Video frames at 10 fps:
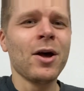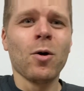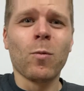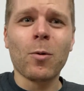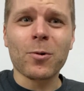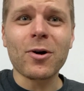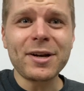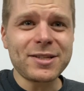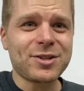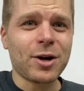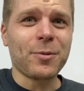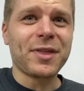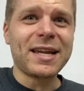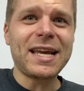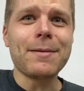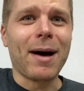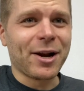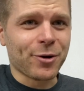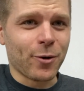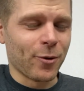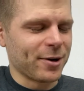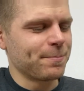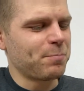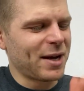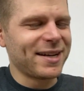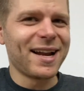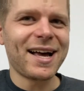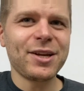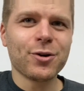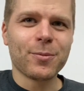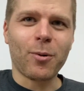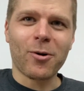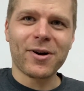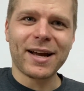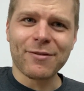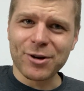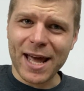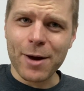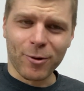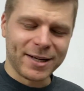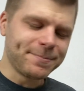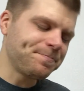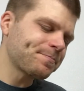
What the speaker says: Well, we're going to start with an E minor chord, but not your boring everyday one.